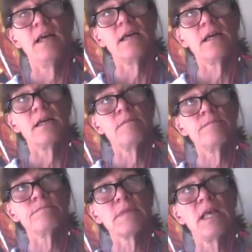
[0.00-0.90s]
Um,
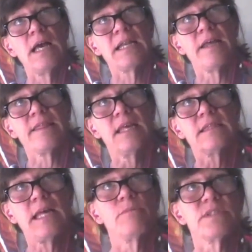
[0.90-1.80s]
and I think
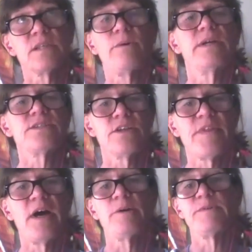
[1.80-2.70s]
that was the question
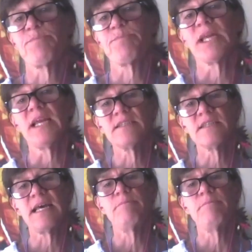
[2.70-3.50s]
that I was bringing to that